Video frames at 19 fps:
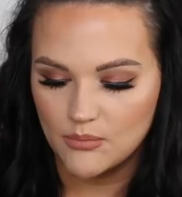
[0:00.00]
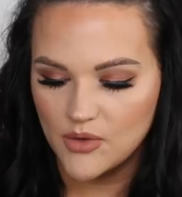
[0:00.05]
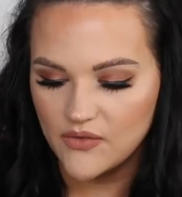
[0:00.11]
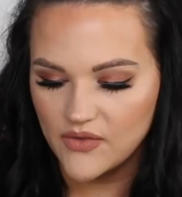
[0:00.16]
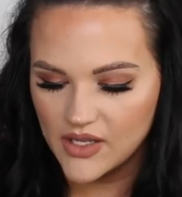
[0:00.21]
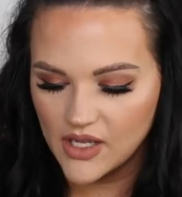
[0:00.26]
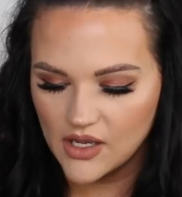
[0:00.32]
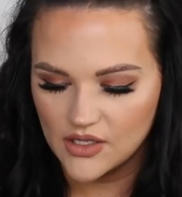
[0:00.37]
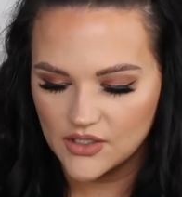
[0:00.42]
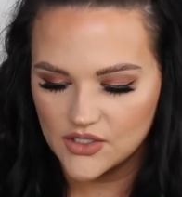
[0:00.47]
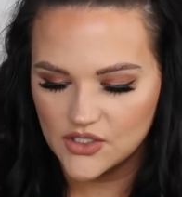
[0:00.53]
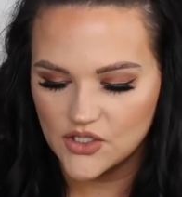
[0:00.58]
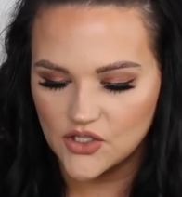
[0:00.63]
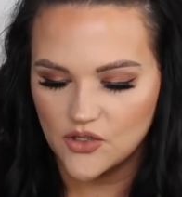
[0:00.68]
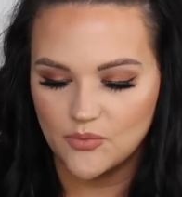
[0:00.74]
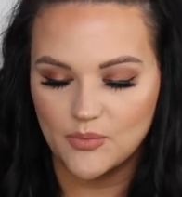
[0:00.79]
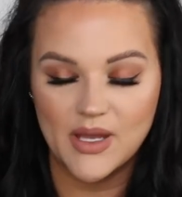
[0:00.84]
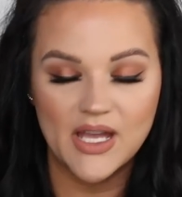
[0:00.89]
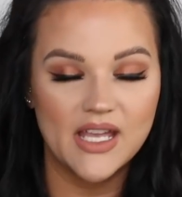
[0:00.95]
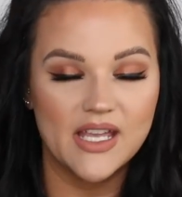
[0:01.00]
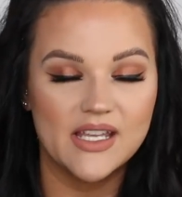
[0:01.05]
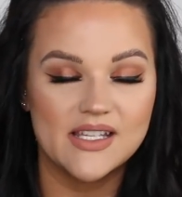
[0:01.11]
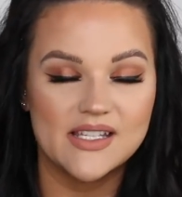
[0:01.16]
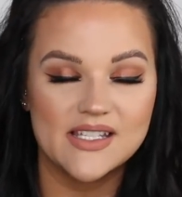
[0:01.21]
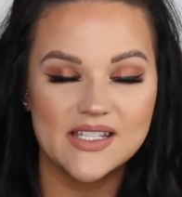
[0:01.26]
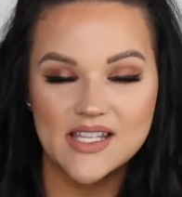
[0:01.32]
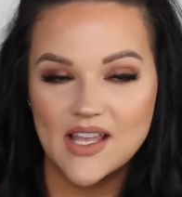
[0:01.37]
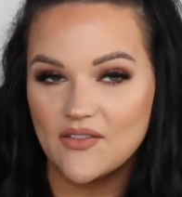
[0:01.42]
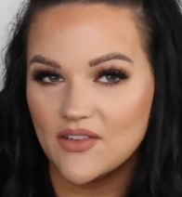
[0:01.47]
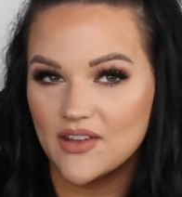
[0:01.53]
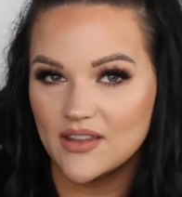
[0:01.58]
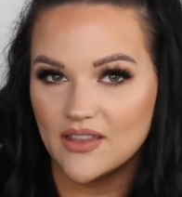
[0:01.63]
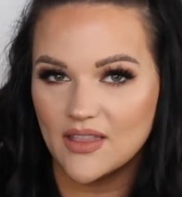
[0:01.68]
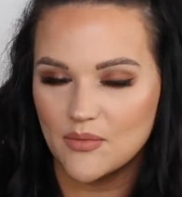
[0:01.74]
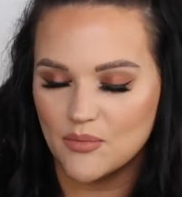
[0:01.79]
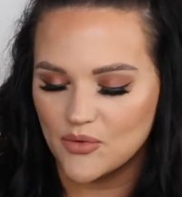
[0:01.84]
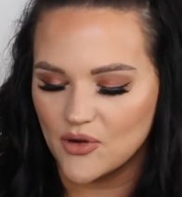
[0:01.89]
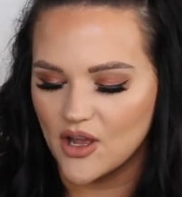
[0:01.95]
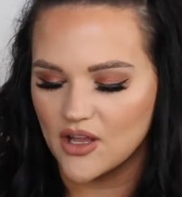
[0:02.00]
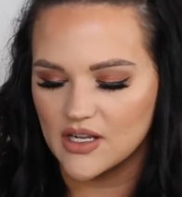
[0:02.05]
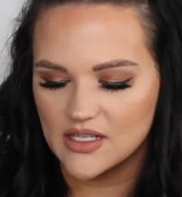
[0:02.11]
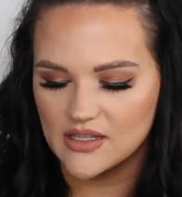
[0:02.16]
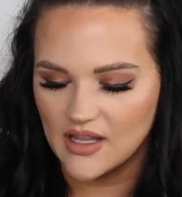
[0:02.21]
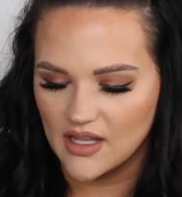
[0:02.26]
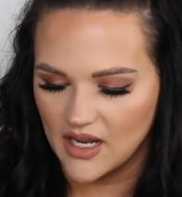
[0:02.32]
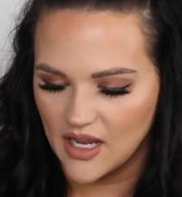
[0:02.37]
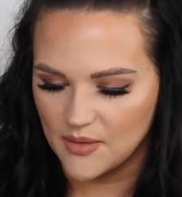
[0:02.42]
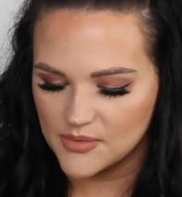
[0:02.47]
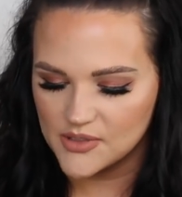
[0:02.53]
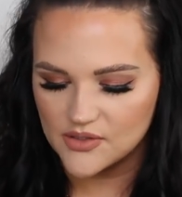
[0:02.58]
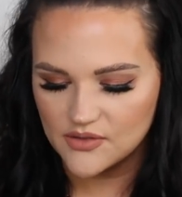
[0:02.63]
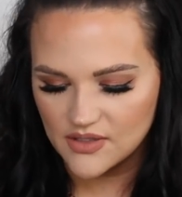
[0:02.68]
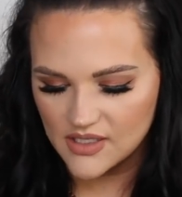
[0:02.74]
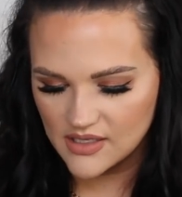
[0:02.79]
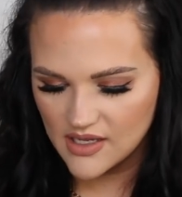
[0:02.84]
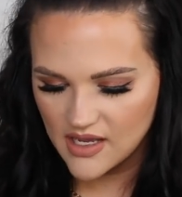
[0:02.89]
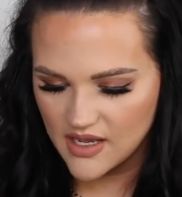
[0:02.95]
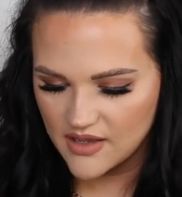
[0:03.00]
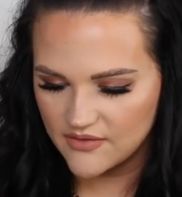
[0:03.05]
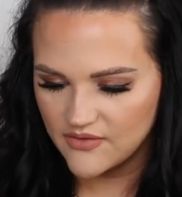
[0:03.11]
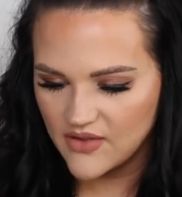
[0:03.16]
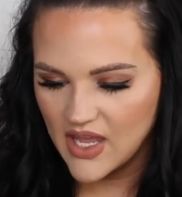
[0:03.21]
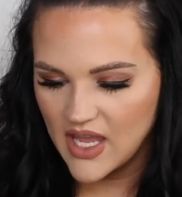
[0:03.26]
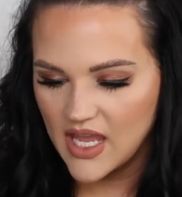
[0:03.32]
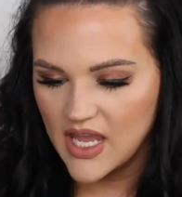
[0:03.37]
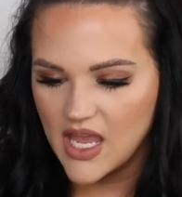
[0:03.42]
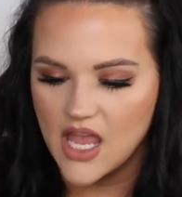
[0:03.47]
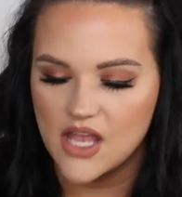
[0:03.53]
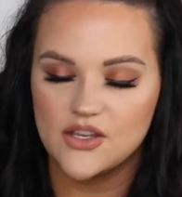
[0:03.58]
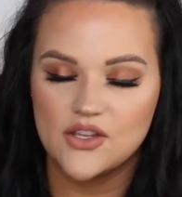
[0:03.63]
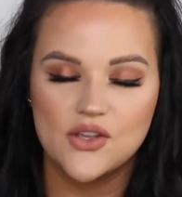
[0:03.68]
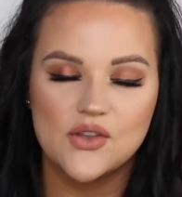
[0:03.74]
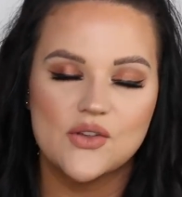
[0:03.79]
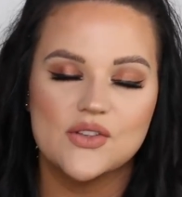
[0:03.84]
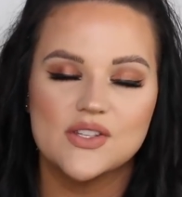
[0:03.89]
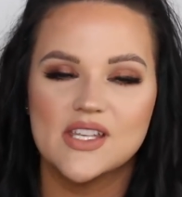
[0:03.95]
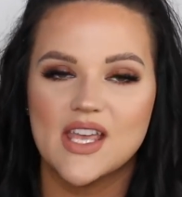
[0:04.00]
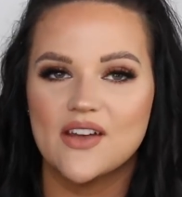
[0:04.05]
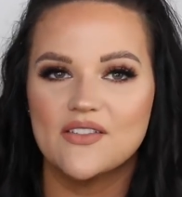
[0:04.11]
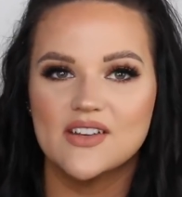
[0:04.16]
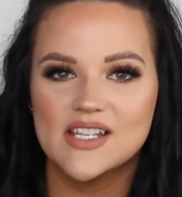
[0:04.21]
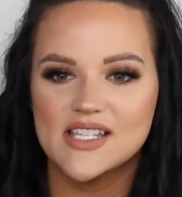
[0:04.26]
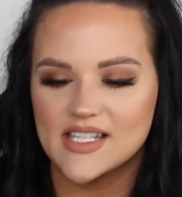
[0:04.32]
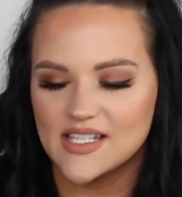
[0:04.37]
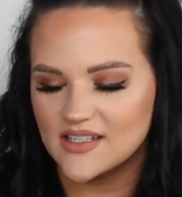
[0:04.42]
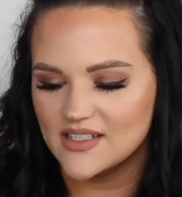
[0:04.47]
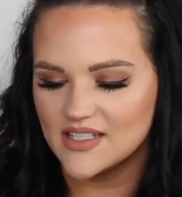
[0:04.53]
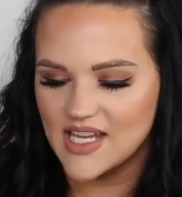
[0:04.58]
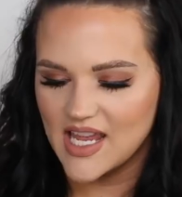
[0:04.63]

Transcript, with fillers: Moving on to my seventh product that I absolutely love and use every single